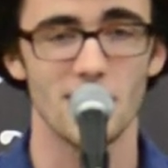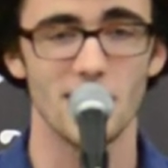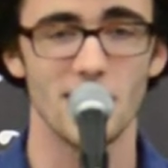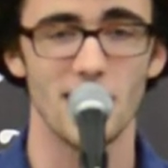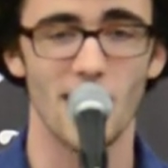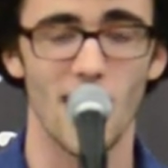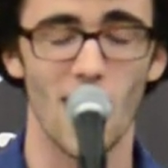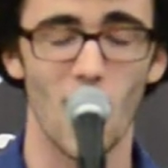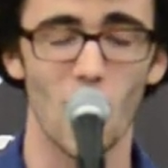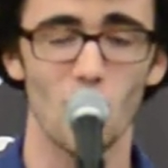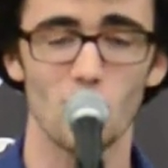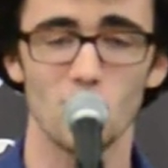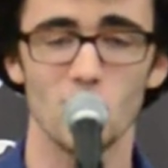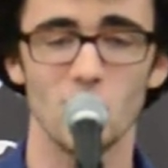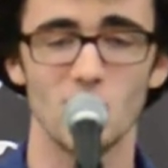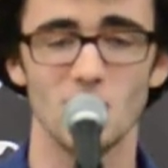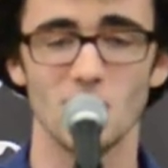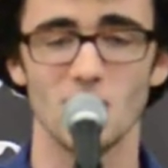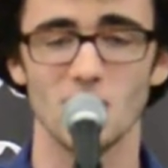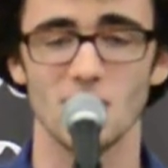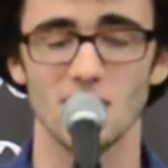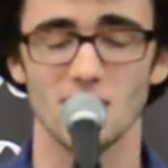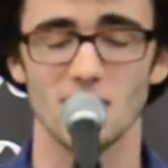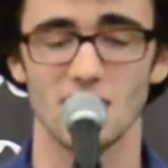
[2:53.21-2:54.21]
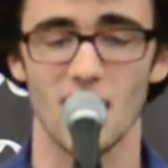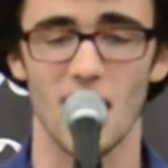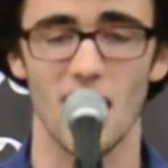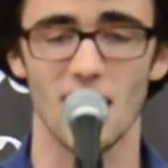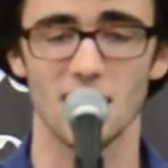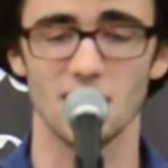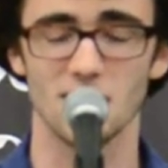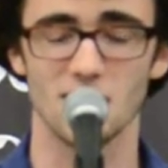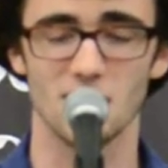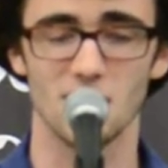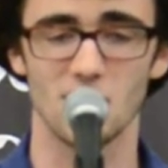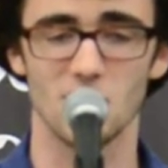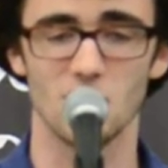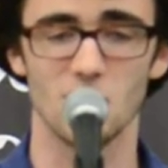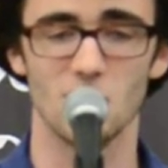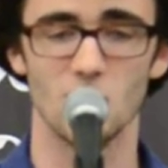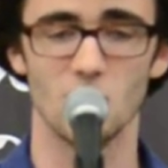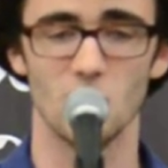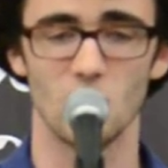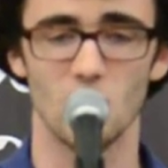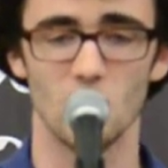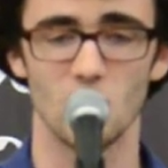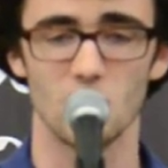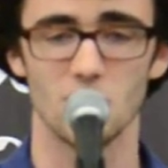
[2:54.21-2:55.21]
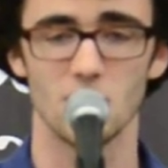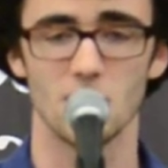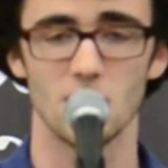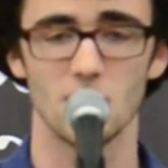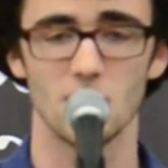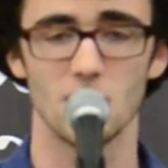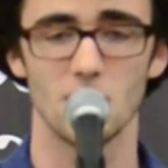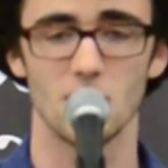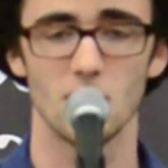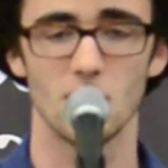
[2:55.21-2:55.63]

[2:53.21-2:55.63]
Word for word: The helmet is cast at the dirt,